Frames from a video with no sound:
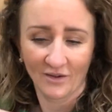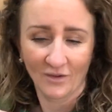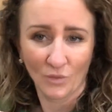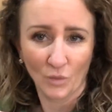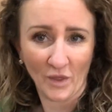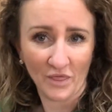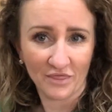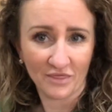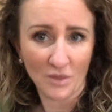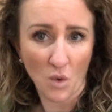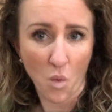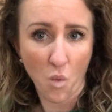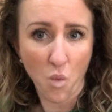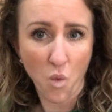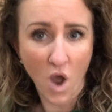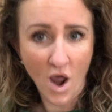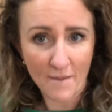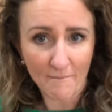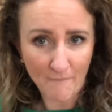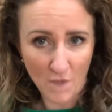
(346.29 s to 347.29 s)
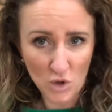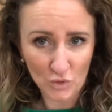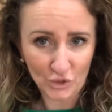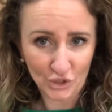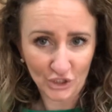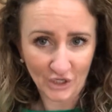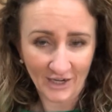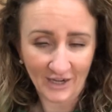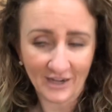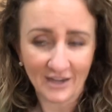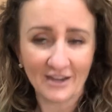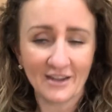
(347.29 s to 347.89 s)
with the one motion.